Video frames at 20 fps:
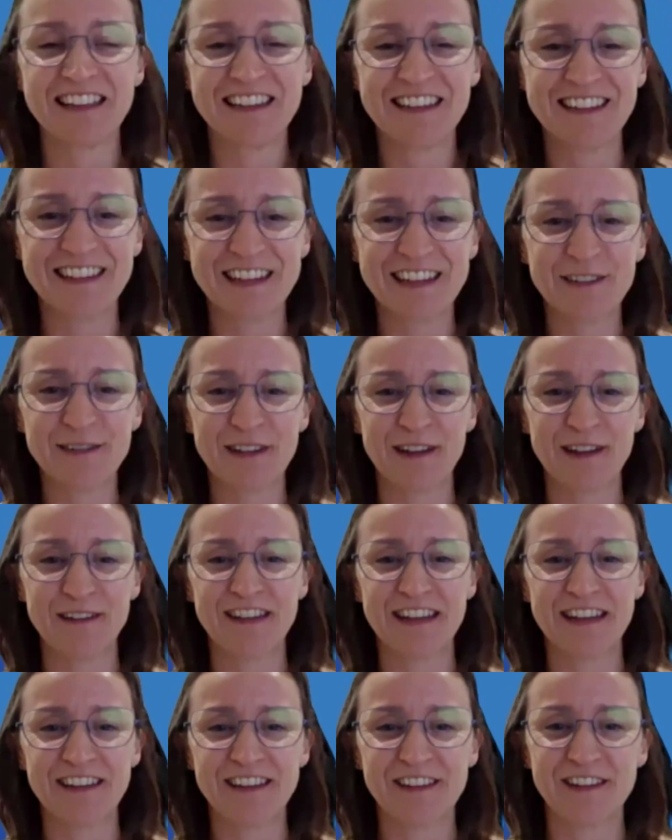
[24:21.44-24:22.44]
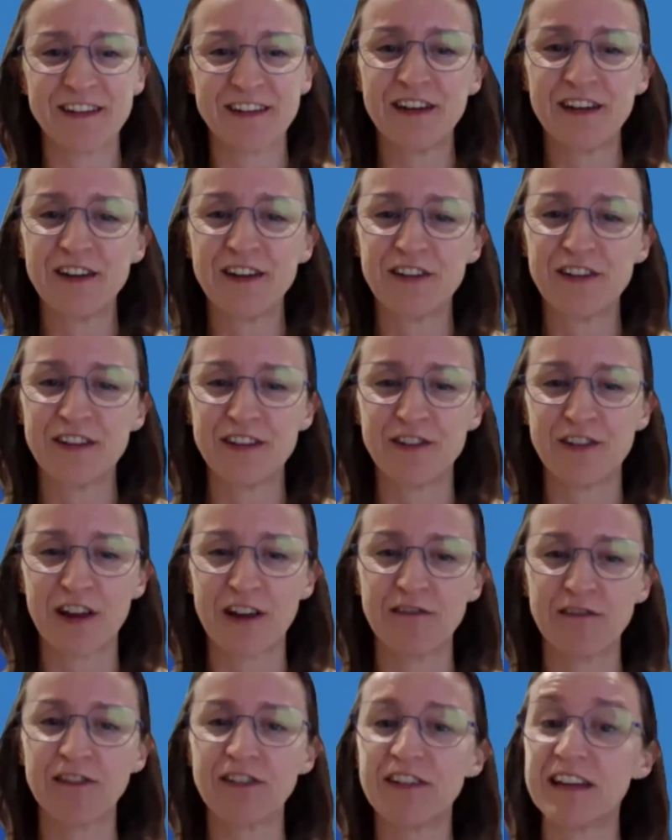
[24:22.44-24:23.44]
Disease Foundation. She's
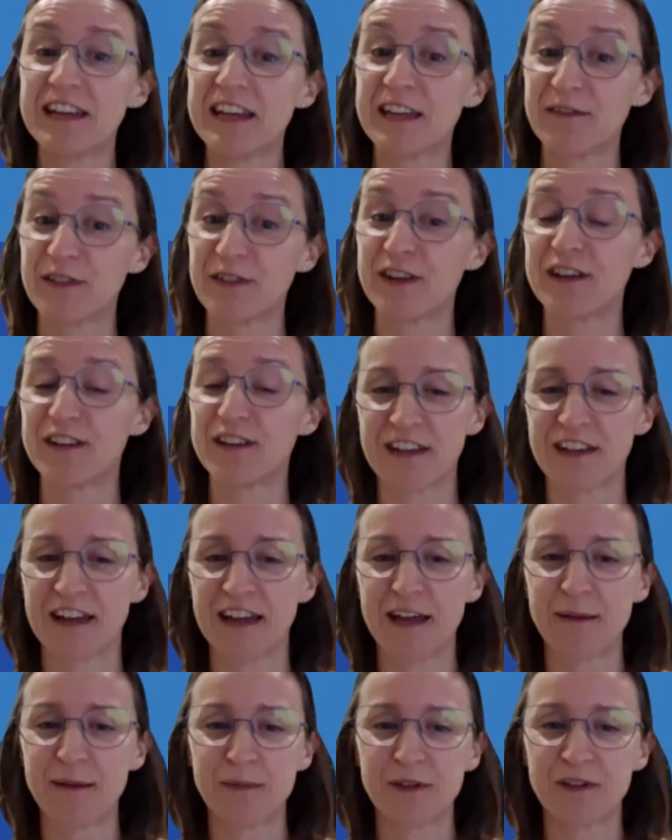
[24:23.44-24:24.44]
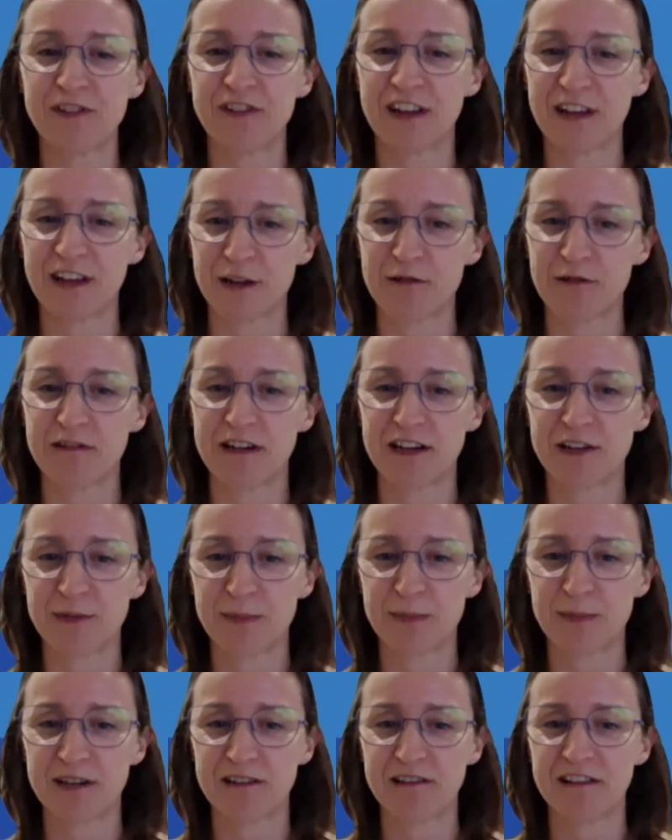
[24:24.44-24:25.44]
generously given her time to share her
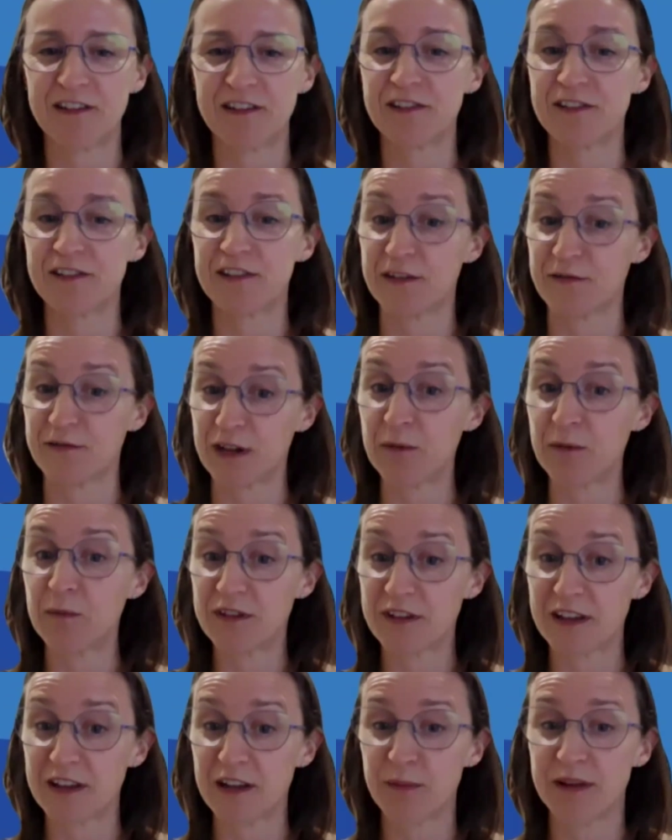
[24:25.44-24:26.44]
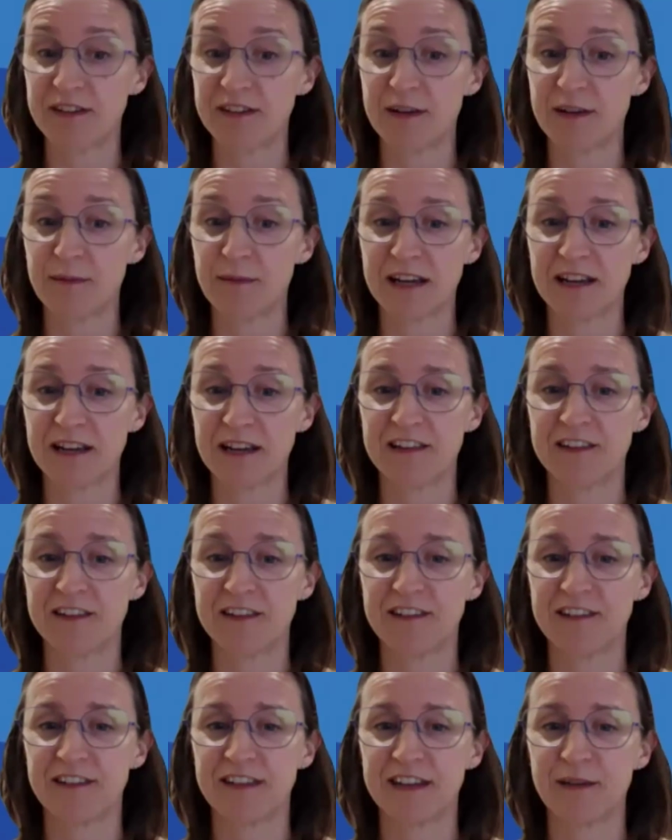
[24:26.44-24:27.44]
experiences living with diabetic macular
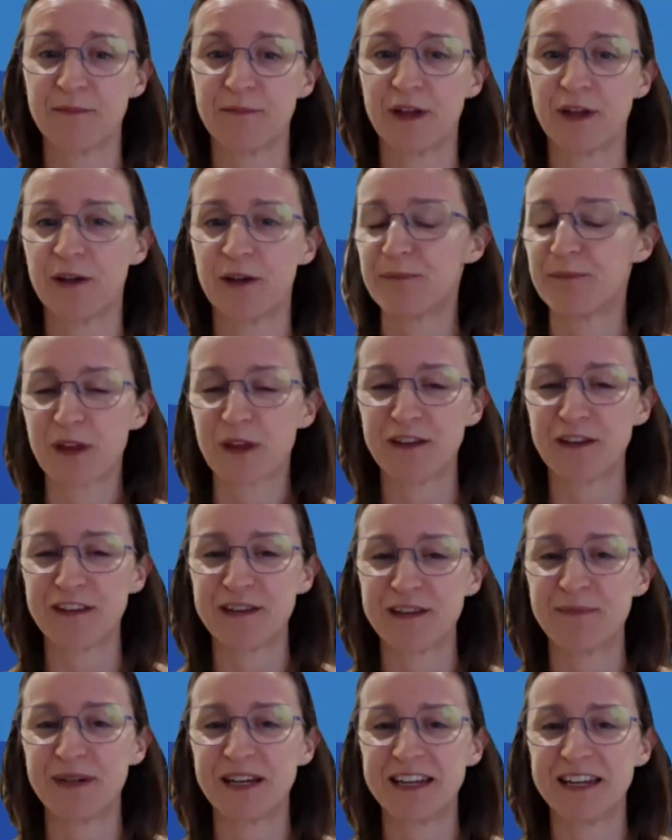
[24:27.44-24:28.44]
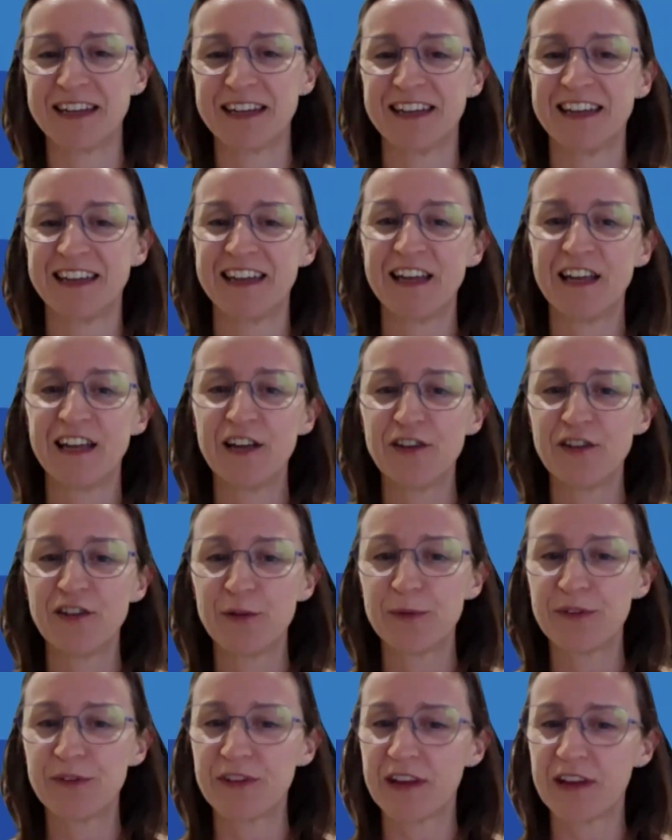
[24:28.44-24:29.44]
disease, edema.
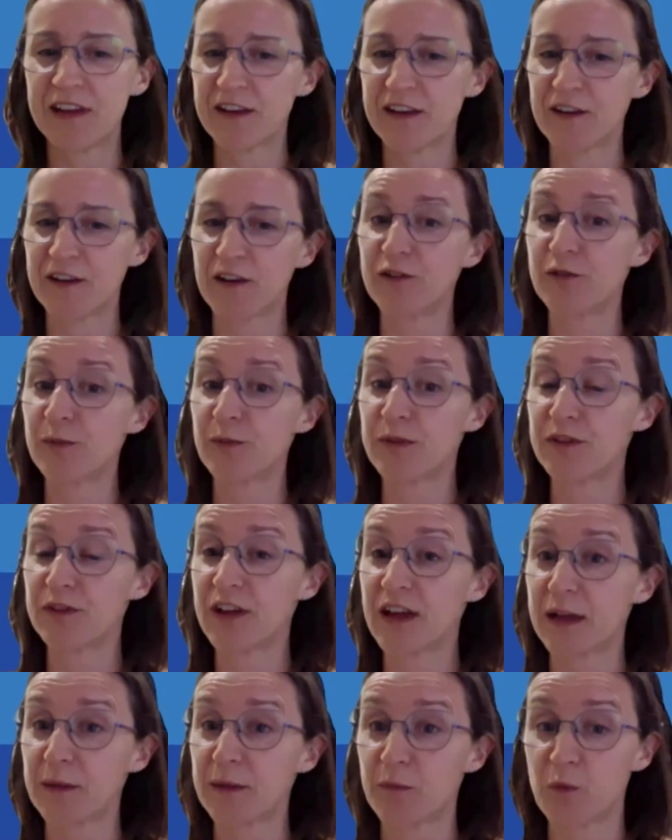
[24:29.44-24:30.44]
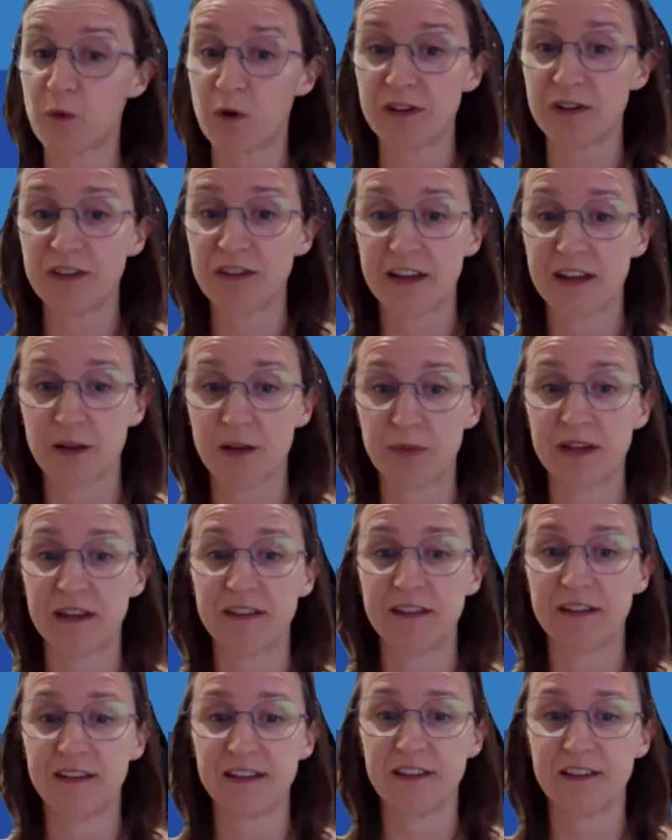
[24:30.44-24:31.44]
She was diagnosed with type 1
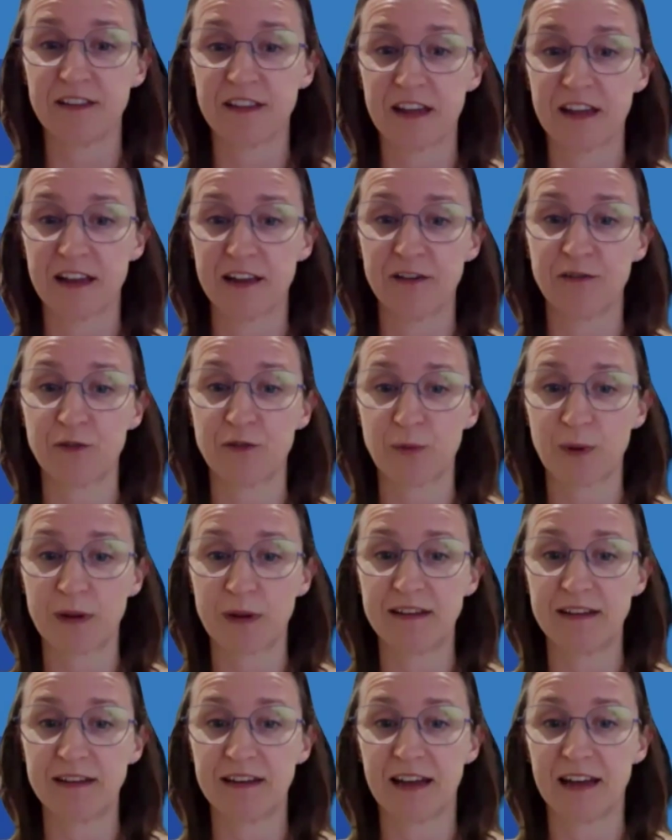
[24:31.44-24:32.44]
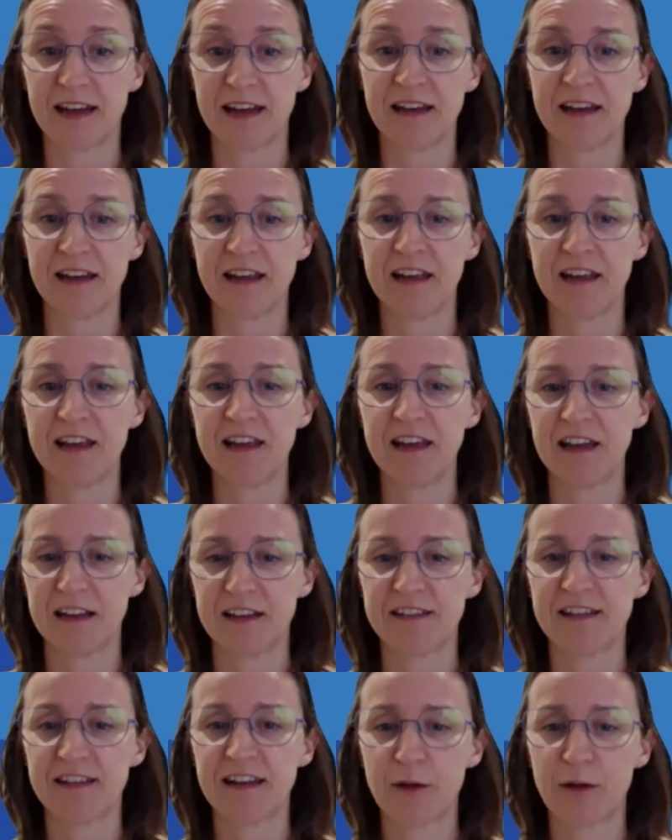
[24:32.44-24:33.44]
diabetes at the age of 29 and
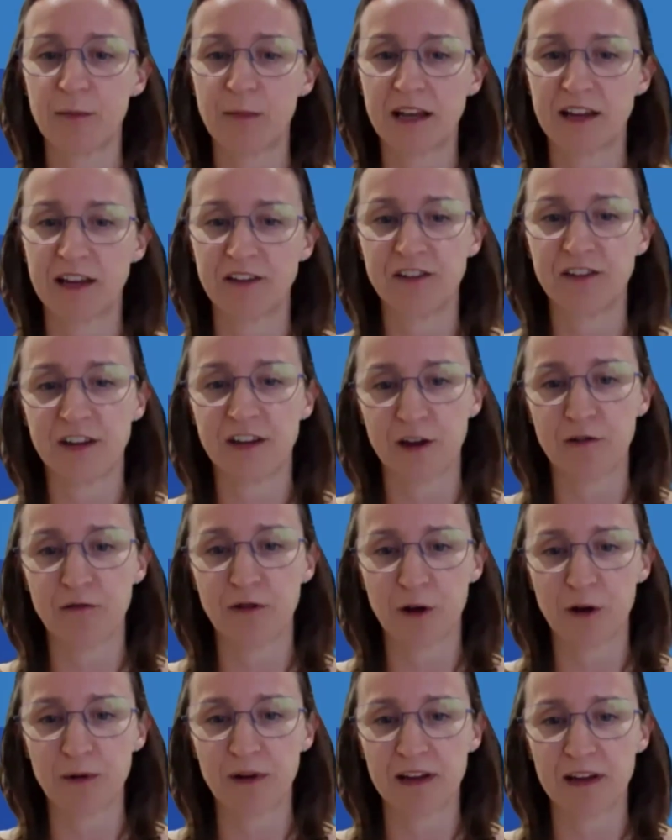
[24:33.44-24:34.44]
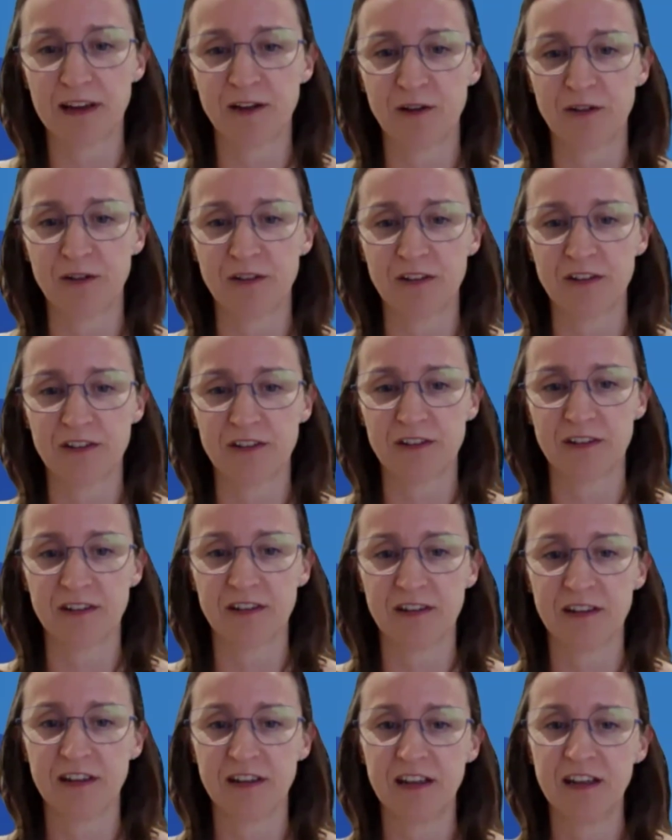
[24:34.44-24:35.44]
is now managing her own eye
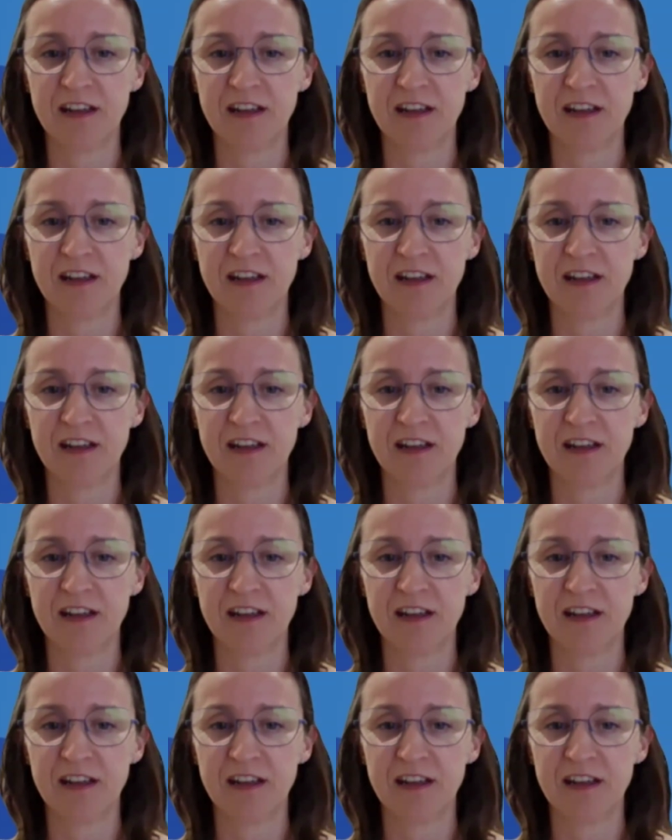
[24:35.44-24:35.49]
condition.